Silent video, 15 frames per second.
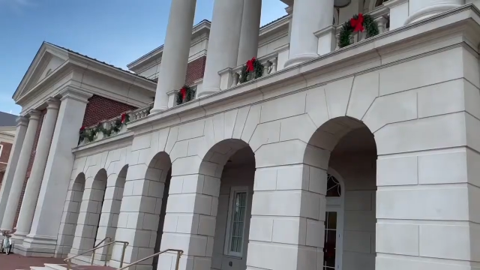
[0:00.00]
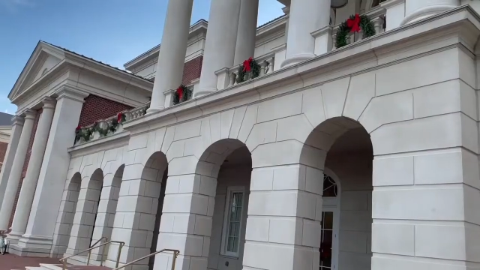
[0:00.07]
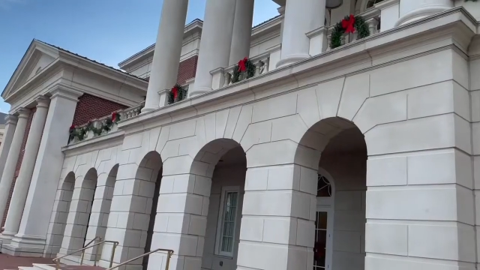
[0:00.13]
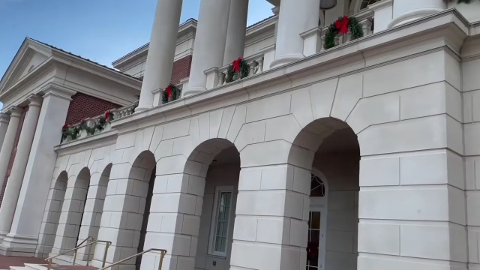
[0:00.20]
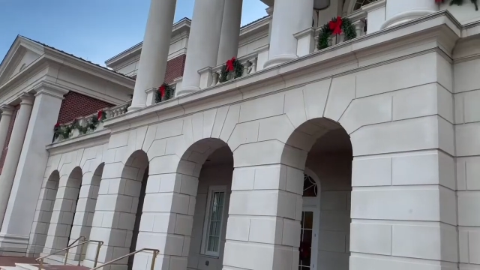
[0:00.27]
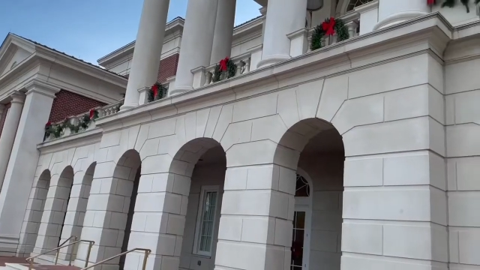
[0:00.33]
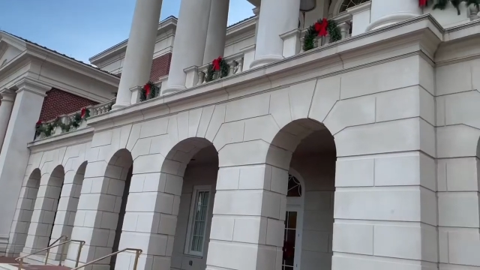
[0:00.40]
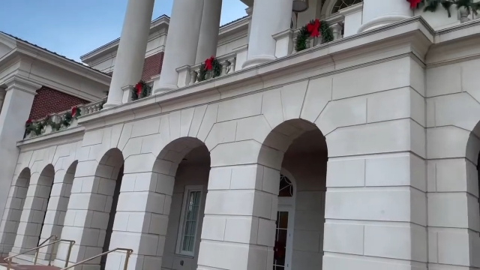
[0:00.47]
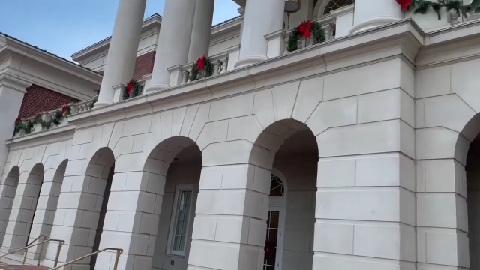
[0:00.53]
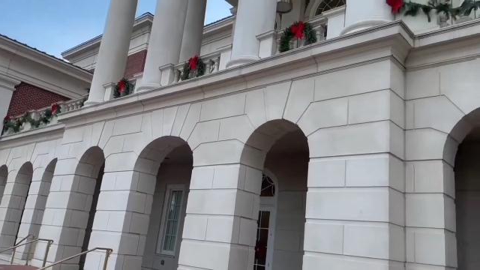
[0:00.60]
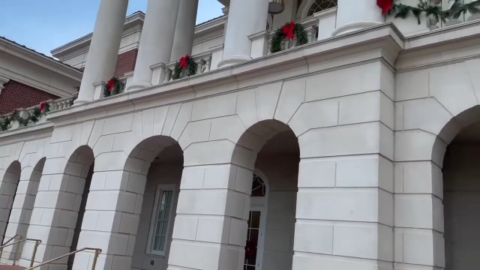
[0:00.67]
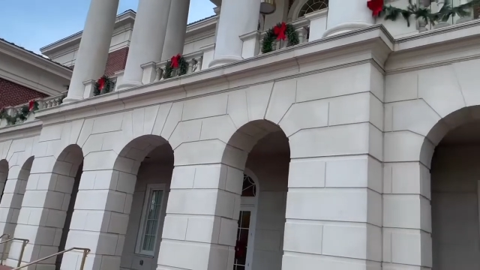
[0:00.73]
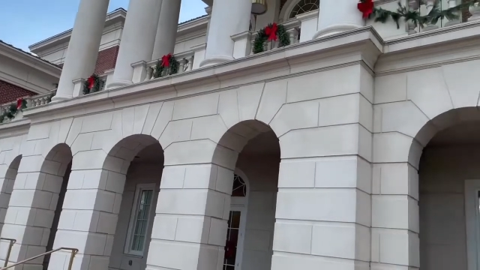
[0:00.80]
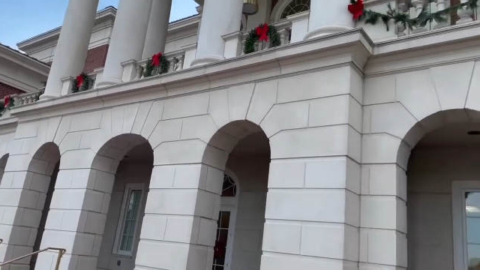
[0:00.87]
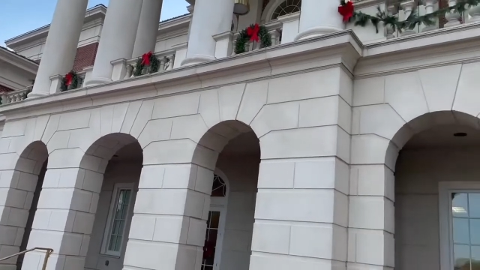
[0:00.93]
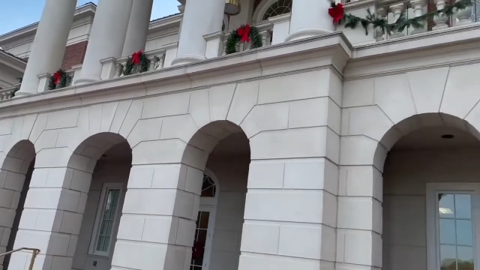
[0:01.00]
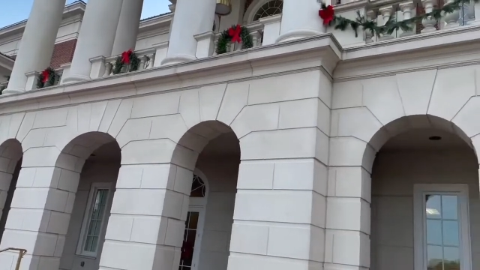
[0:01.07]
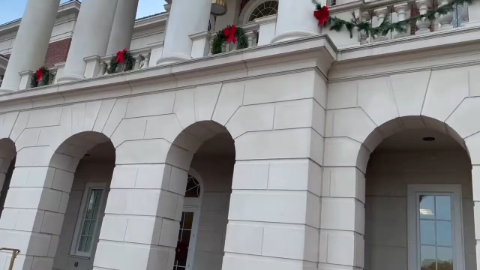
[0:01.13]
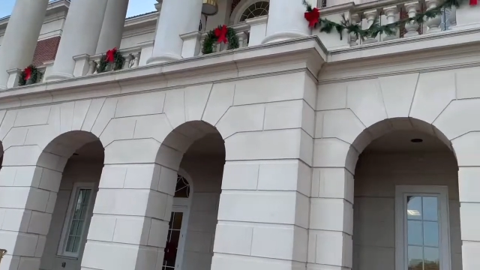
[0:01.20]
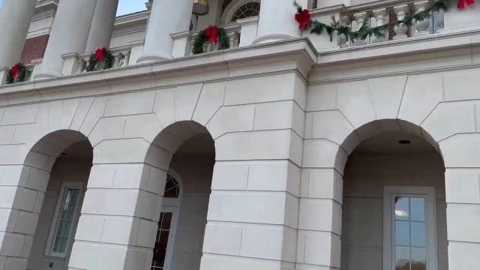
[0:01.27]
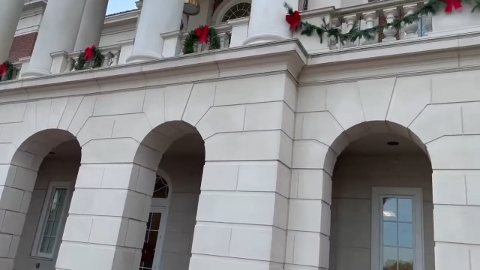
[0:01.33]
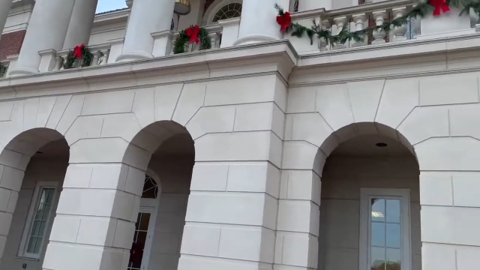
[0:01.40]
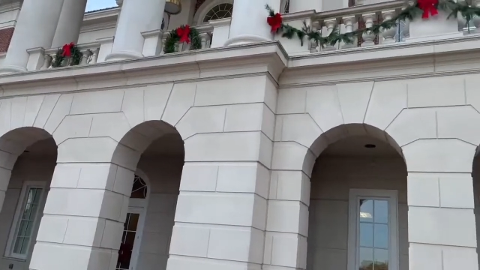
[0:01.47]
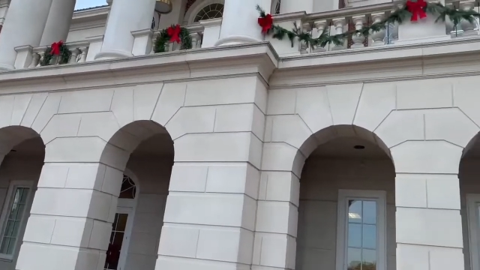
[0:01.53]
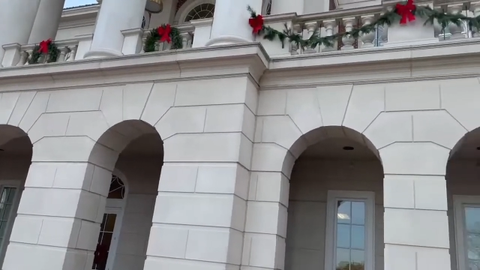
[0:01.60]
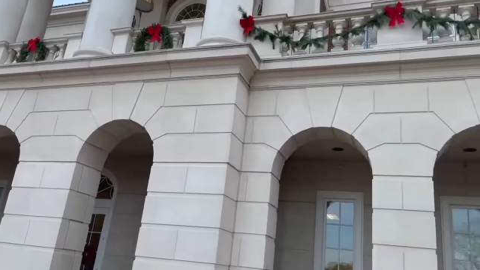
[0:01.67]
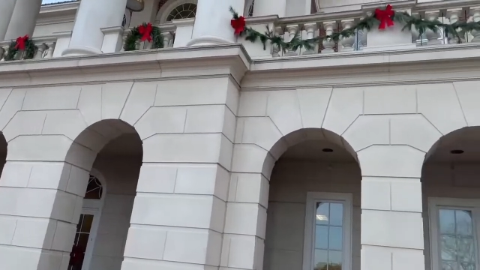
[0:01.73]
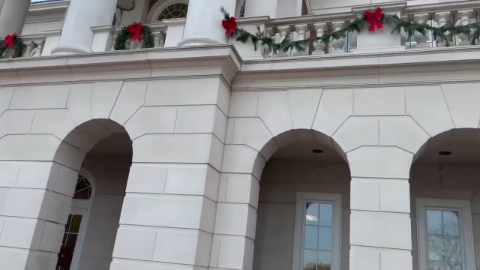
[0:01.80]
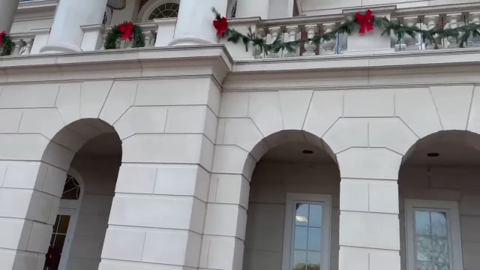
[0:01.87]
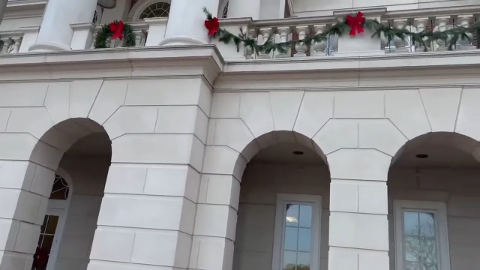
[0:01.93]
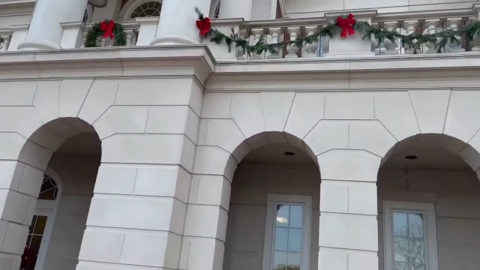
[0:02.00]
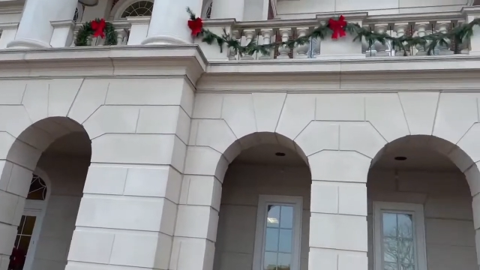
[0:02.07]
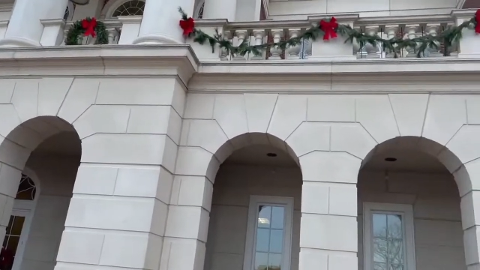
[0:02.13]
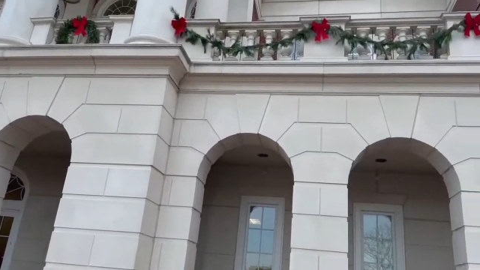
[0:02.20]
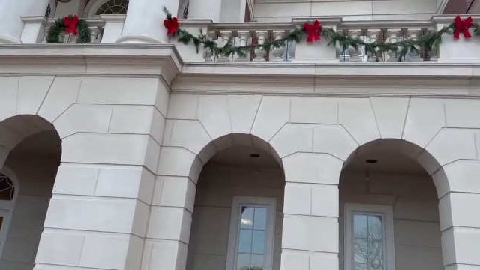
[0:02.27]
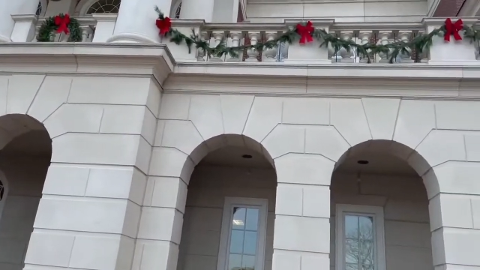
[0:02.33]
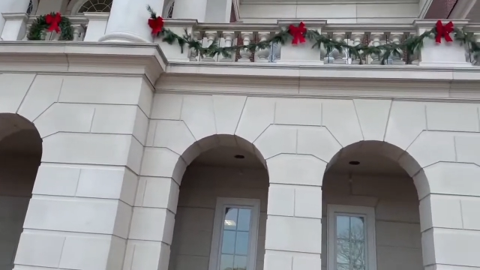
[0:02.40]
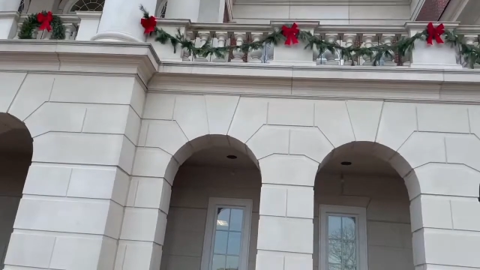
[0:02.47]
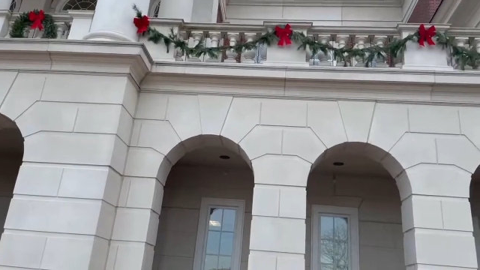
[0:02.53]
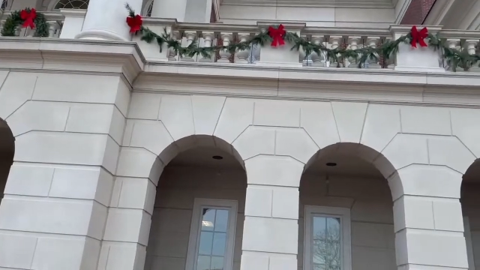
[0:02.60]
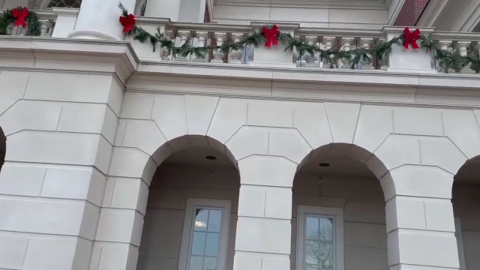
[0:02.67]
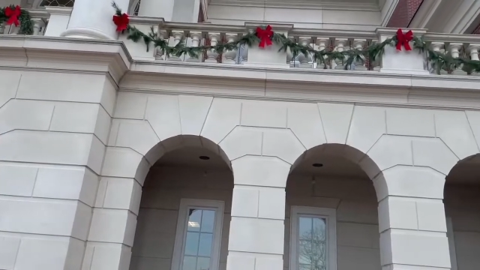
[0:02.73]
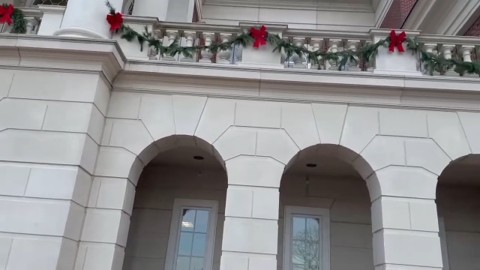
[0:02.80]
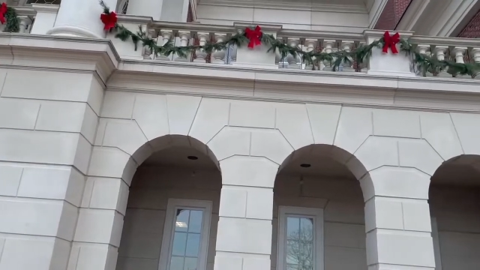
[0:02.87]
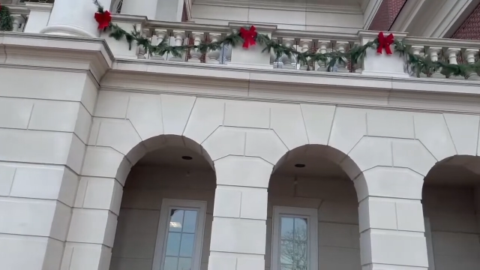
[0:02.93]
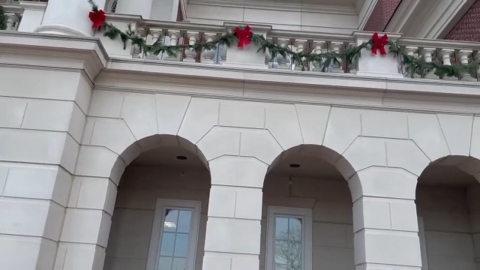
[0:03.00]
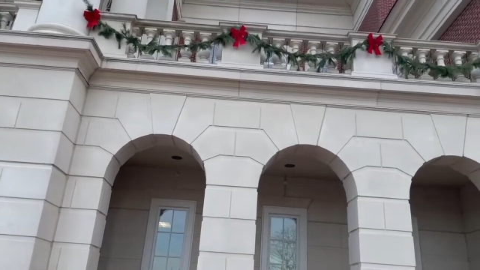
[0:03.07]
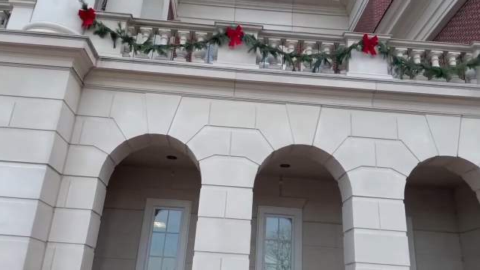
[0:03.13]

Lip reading: [unreadable: no face in view]